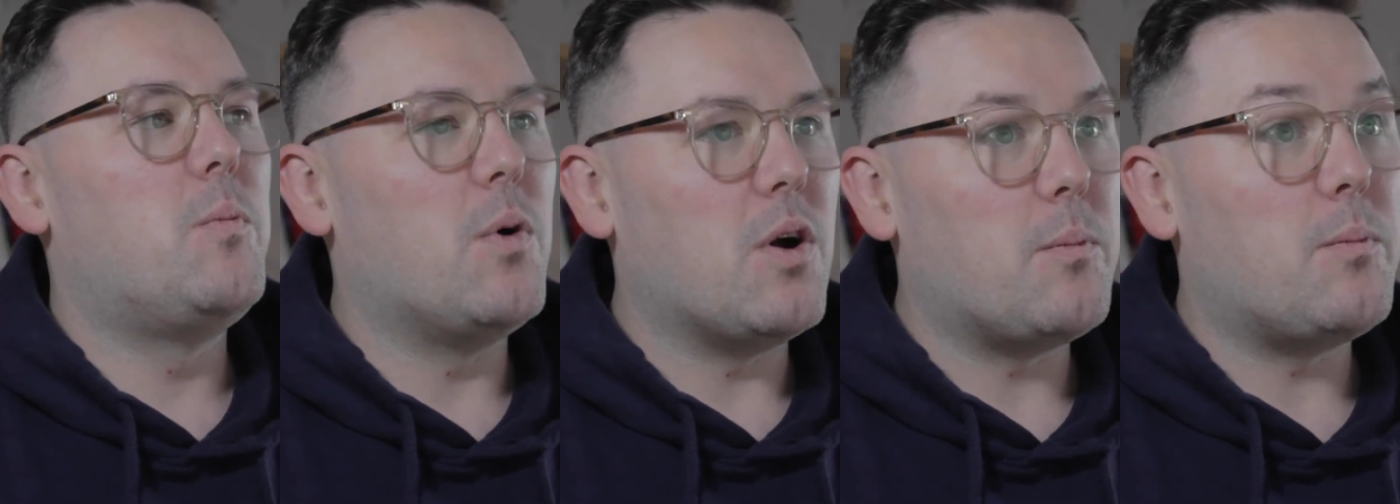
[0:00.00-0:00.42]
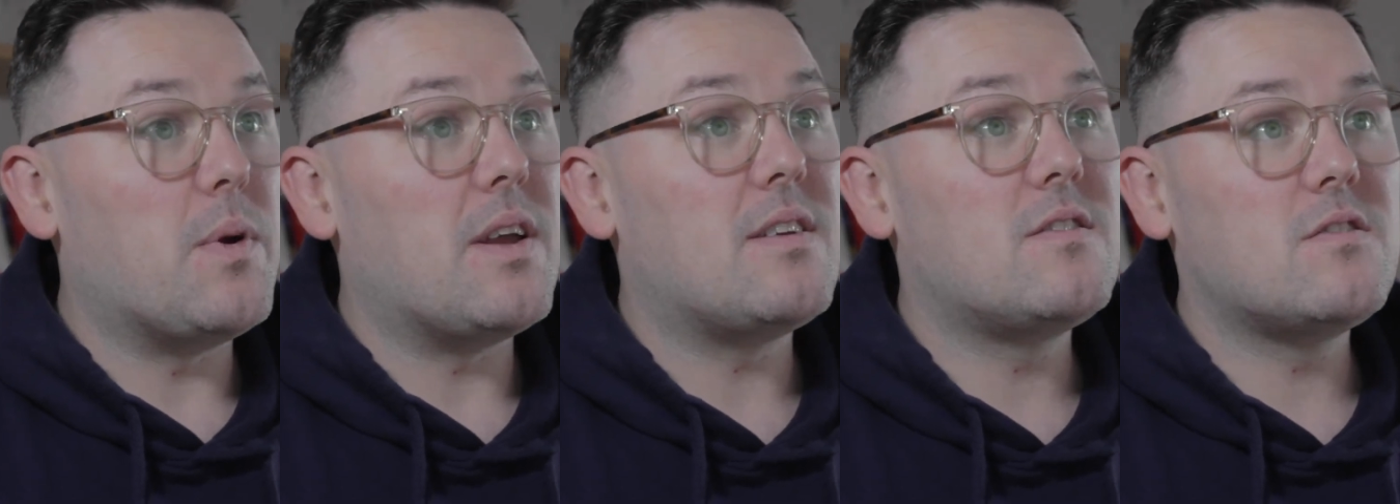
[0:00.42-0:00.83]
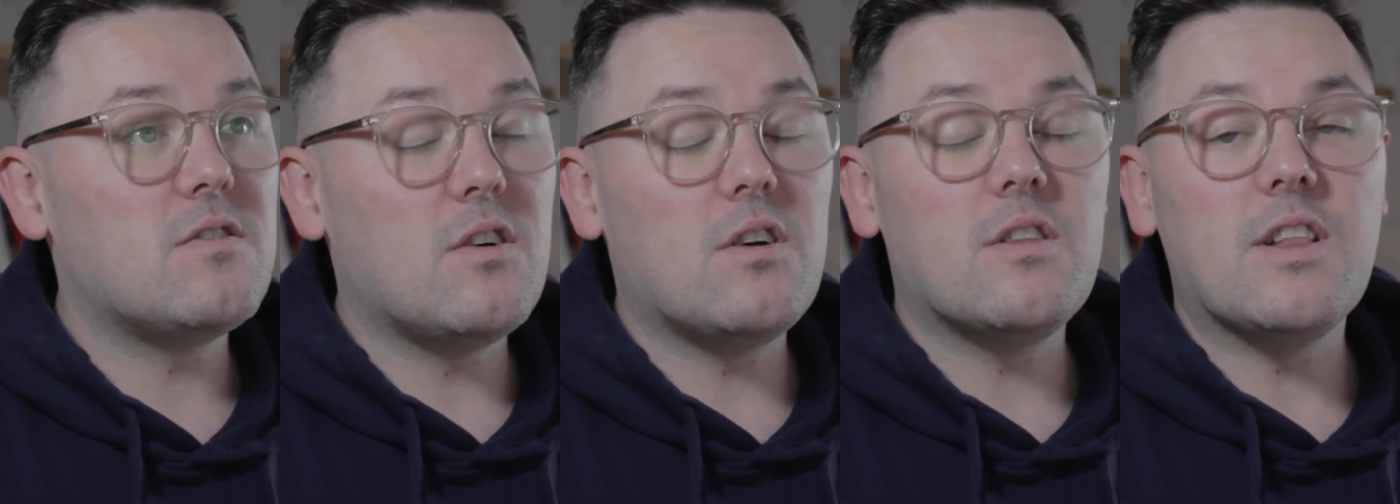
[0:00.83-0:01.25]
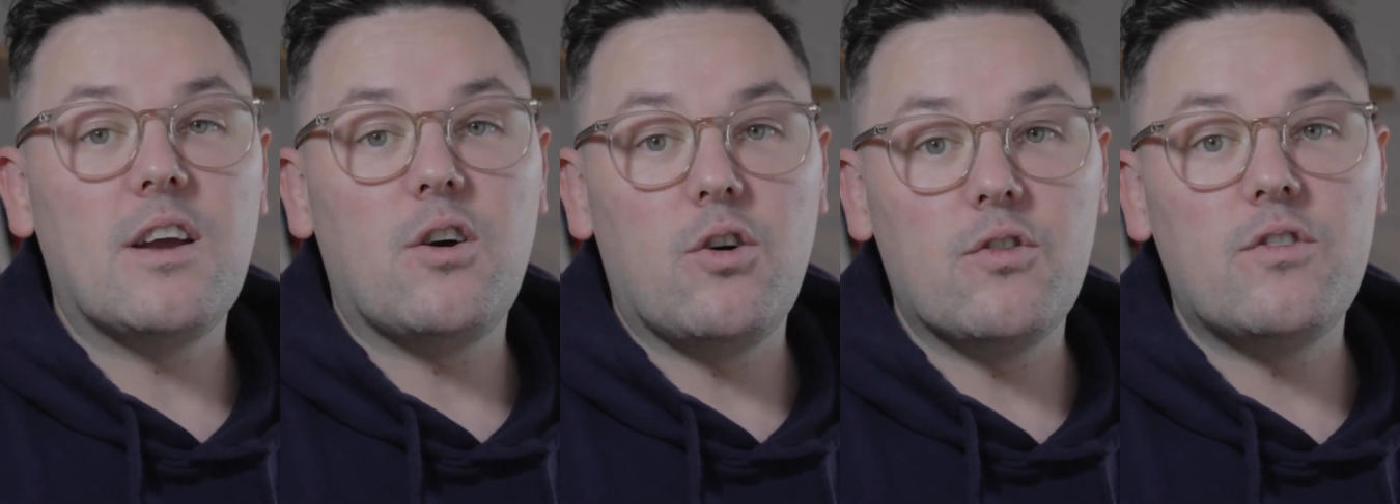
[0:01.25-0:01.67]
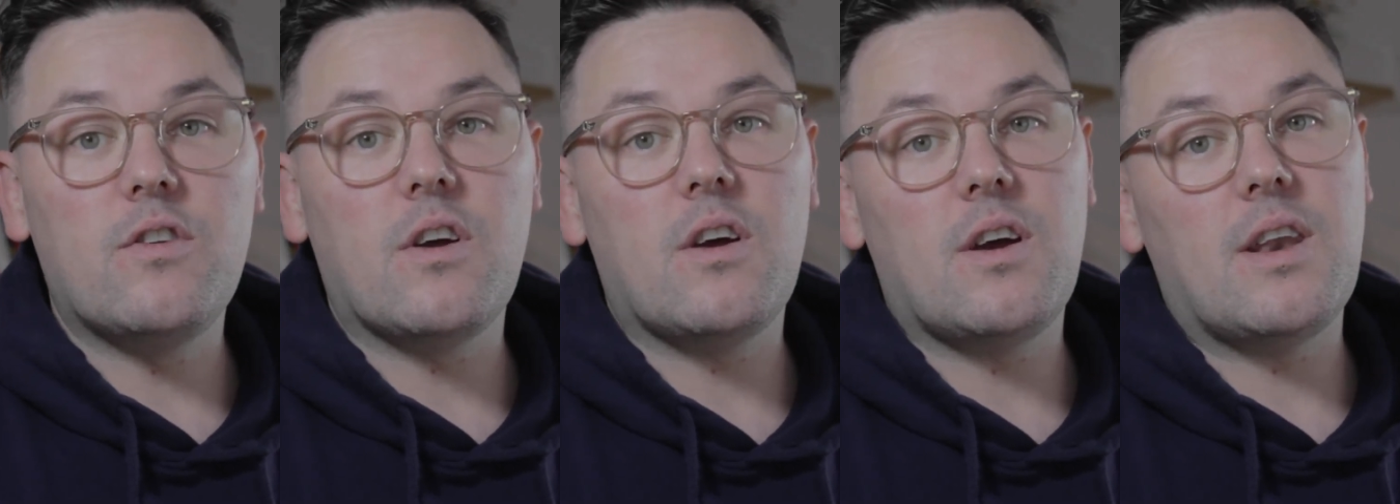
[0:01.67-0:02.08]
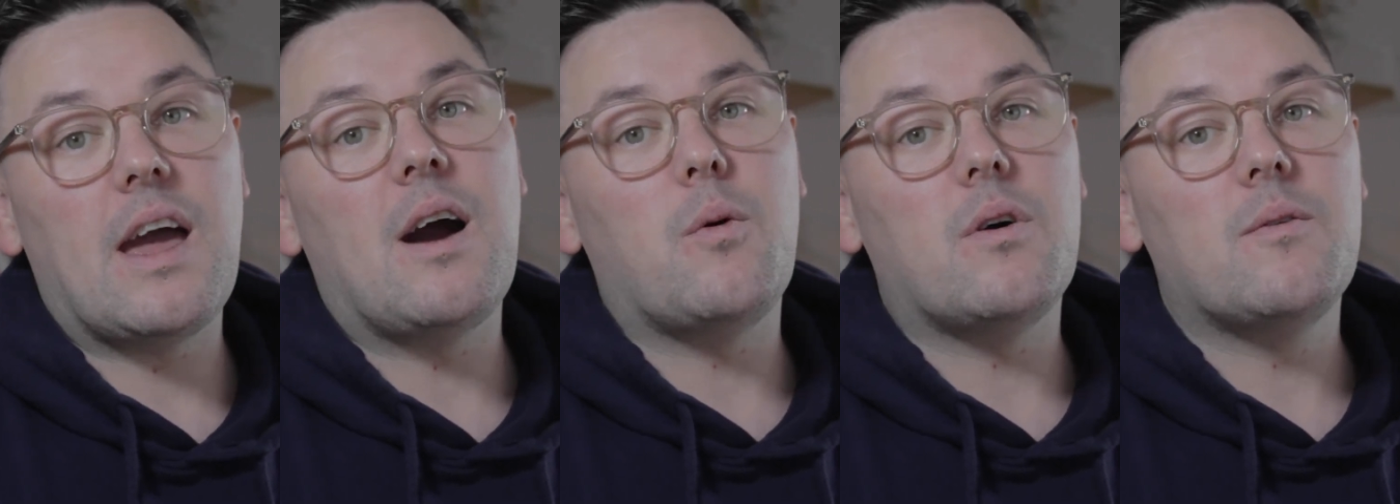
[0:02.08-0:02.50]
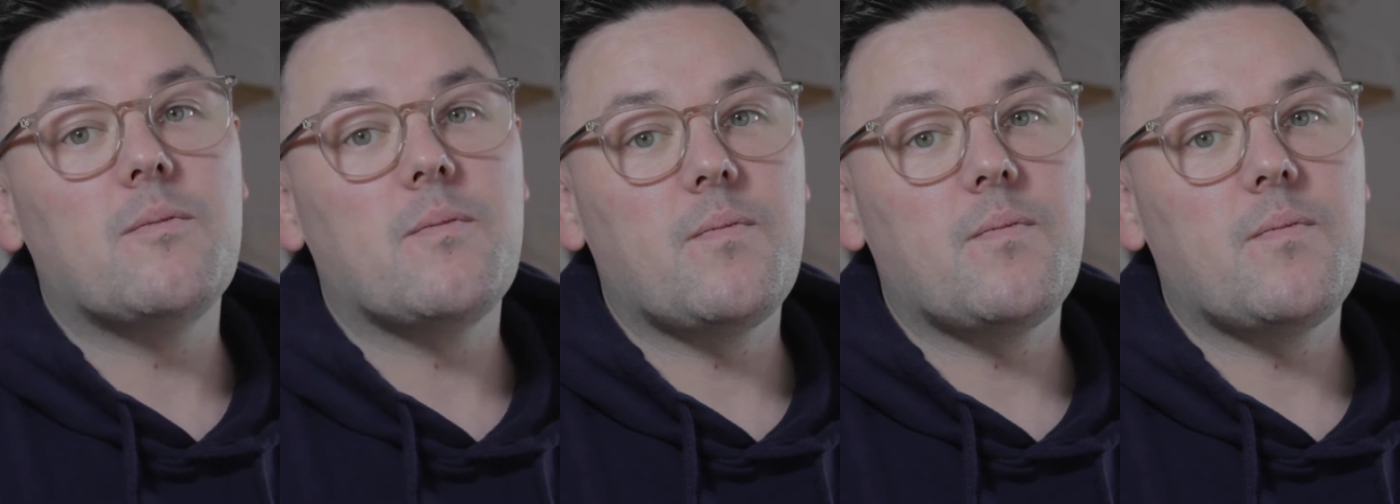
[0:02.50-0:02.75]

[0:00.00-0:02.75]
but it'd be certainly under an hour,